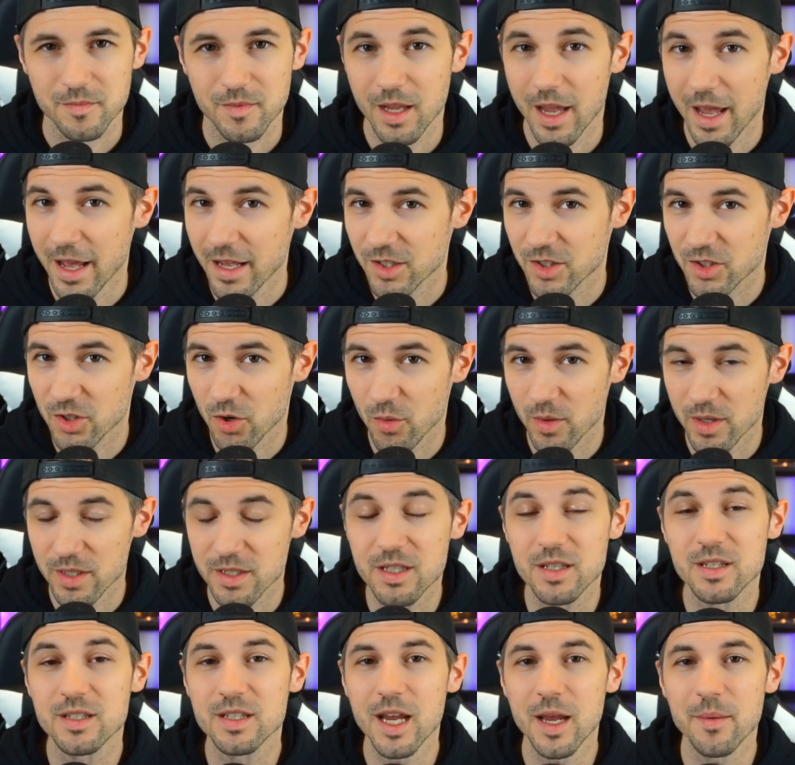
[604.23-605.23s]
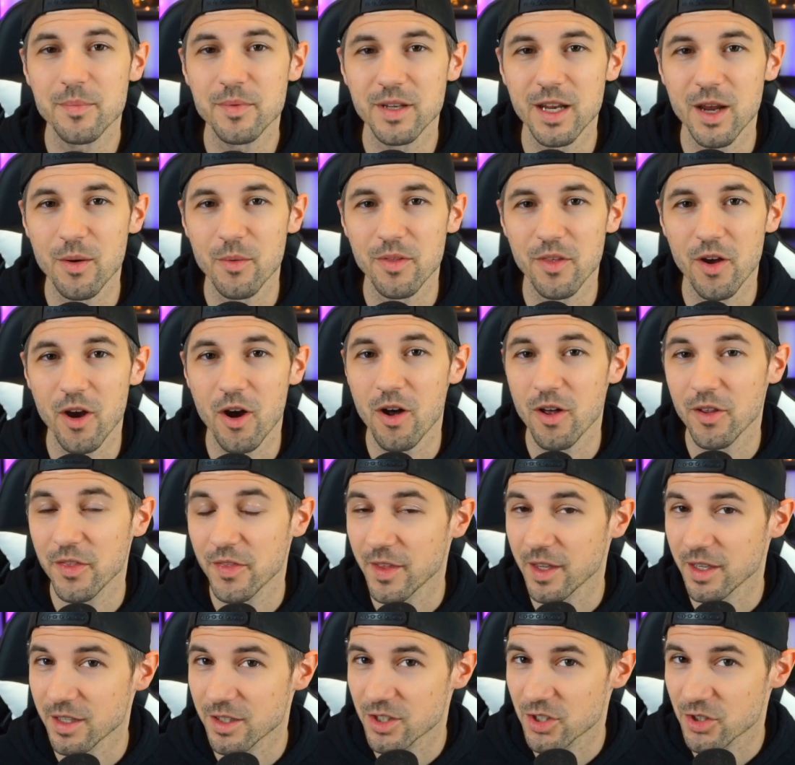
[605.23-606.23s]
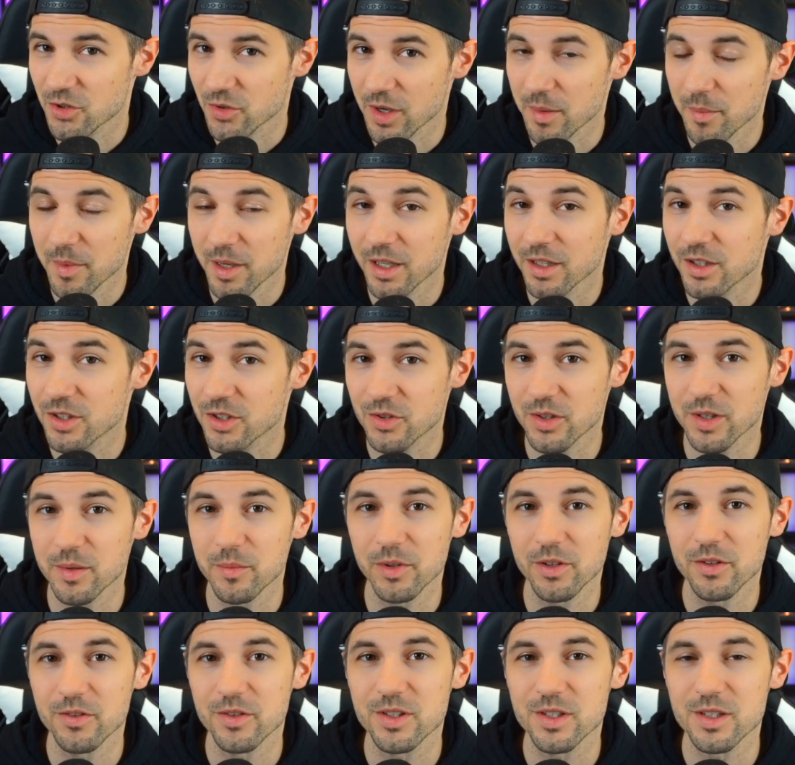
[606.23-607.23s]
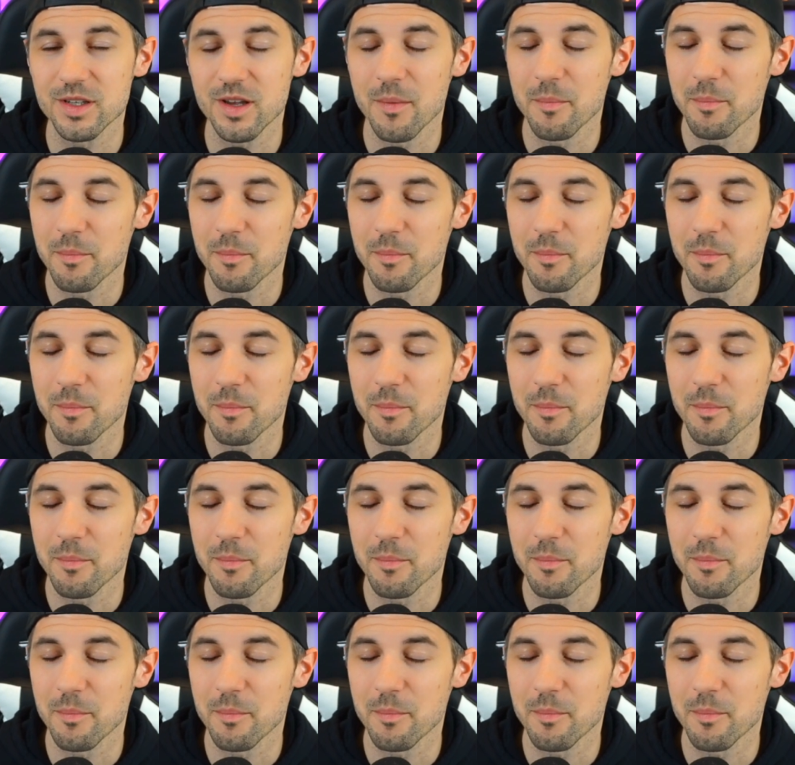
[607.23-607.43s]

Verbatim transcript: As always, to stay up to date with all things streaming and Streamloots,